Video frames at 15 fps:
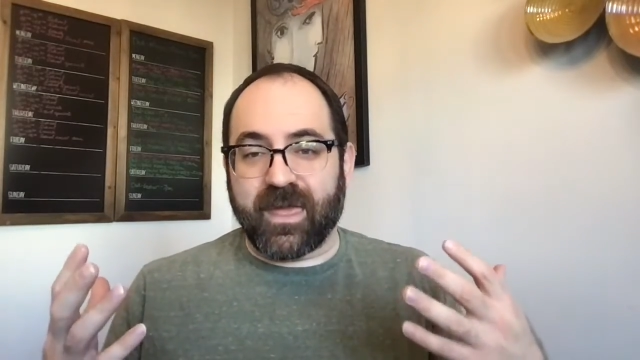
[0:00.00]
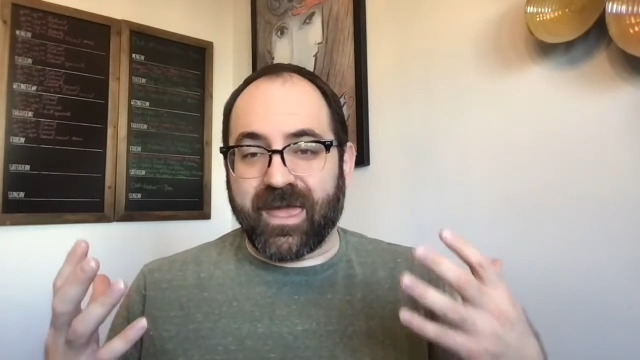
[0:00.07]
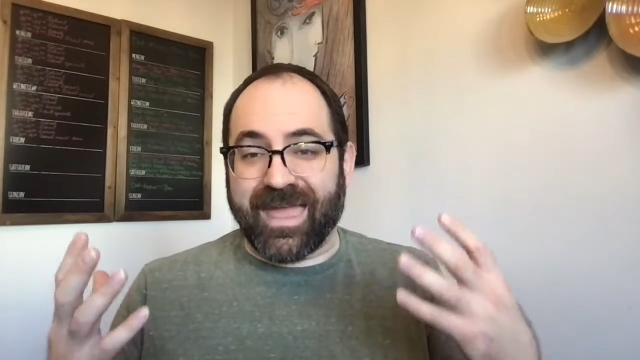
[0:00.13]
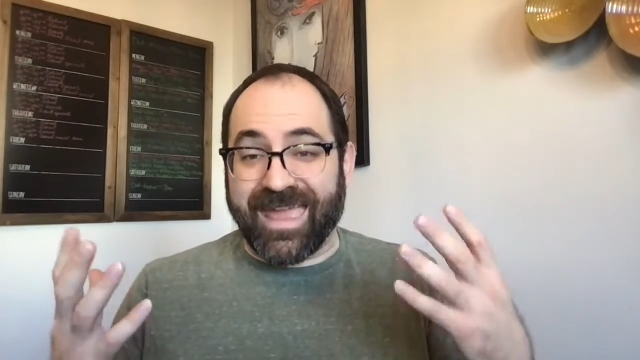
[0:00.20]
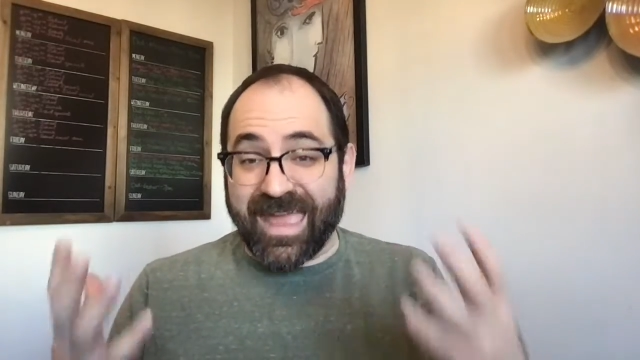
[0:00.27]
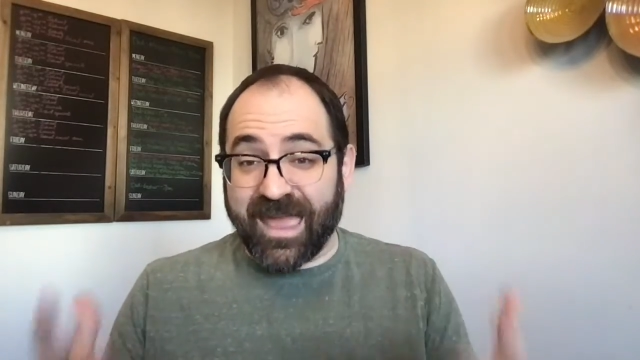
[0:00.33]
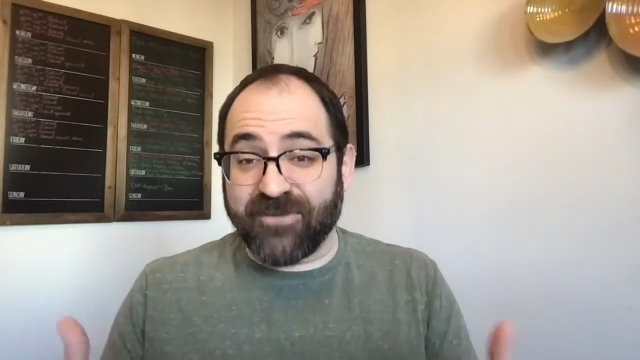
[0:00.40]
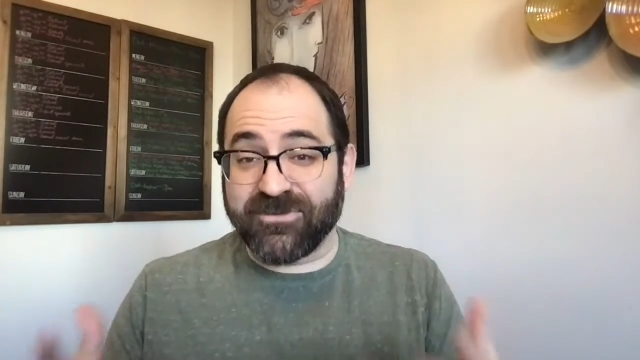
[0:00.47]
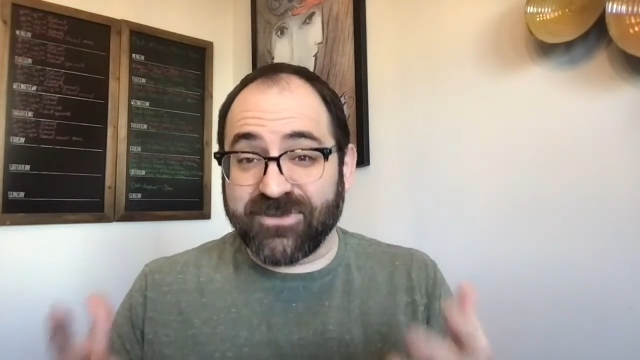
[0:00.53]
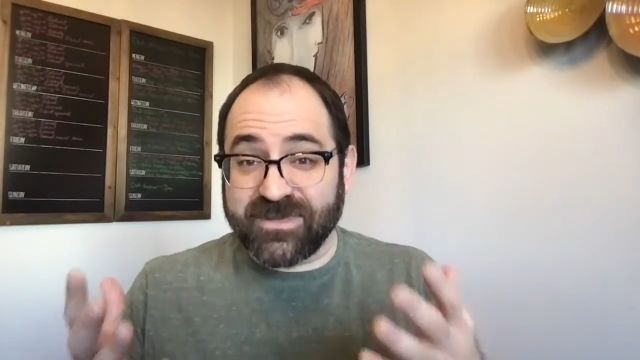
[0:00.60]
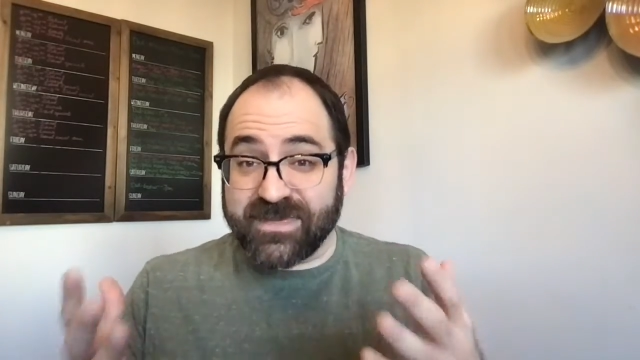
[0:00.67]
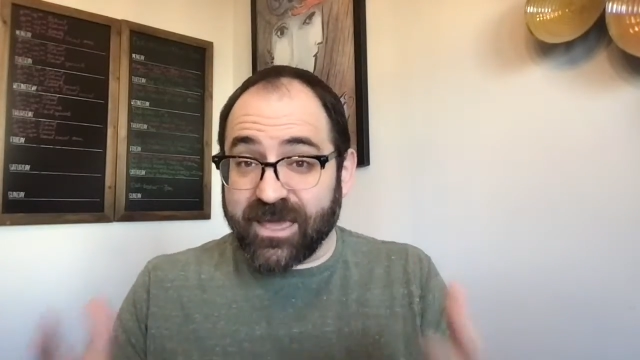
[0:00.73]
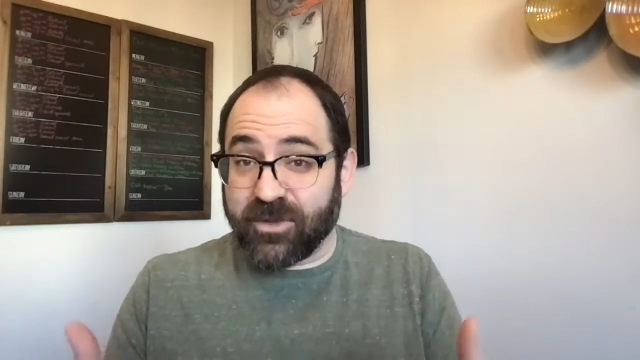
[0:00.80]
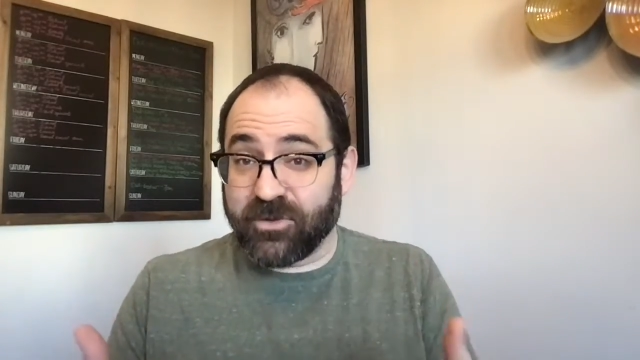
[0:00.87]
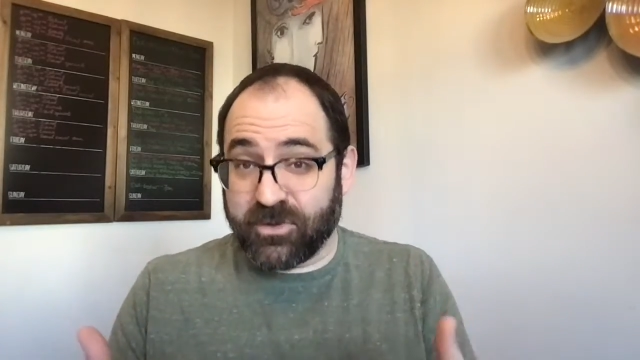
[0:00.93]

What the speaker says: I have to tell